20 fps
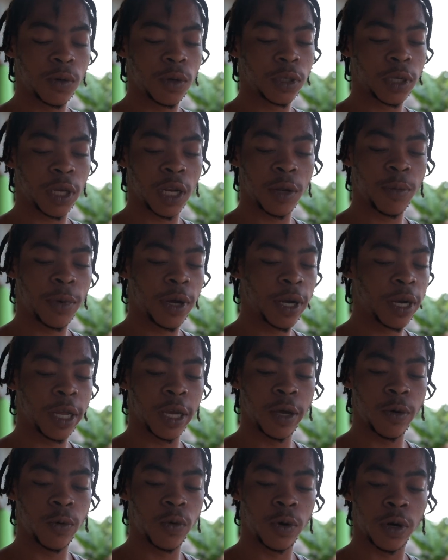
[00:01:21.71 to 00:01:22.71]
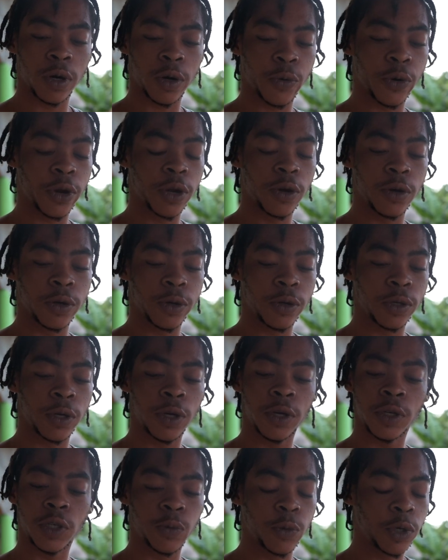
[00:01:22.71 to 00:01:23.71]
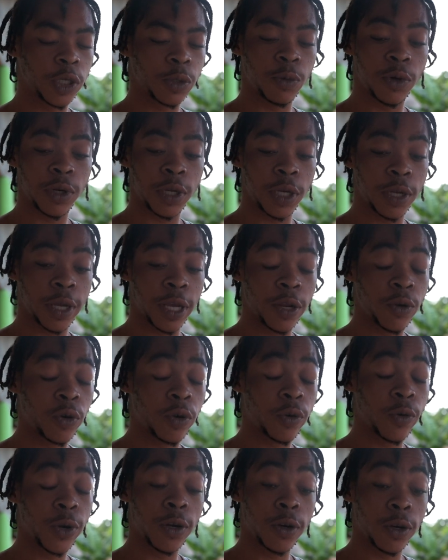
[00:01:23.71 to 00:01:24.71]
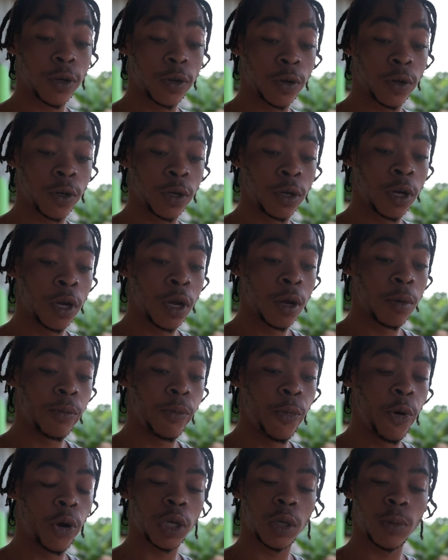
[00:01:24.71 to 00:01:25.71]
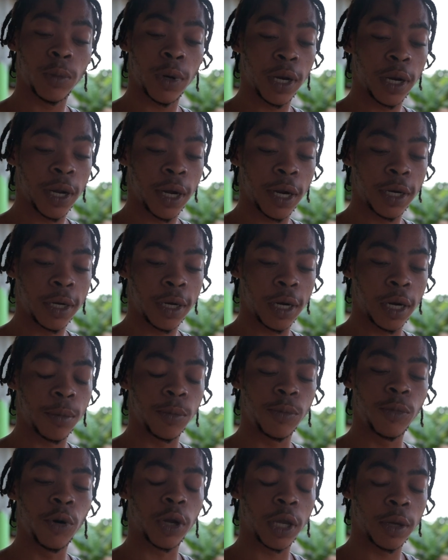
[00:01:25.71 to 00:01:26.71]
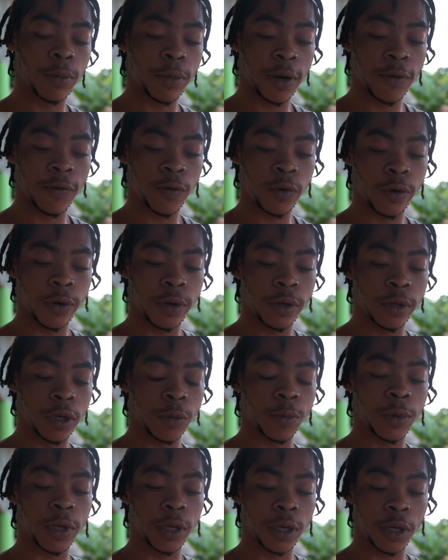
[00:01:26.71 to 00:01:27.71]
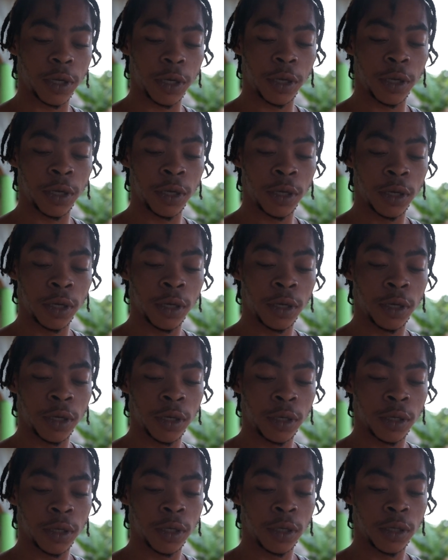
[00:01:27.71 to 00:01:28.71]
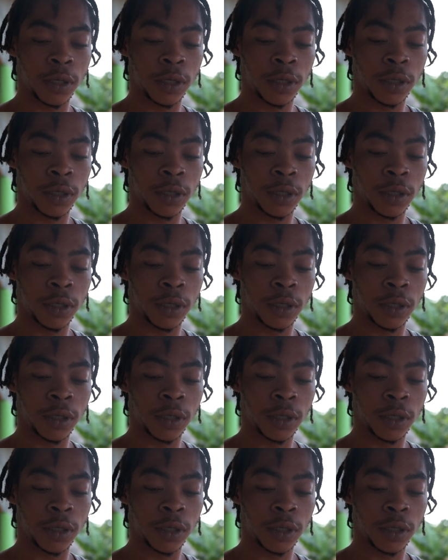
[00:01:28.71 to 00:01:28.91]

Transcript: So the man there who Ringo, so much money, you know Ringo do? Broke him on hand and broke him on foot in the pinky.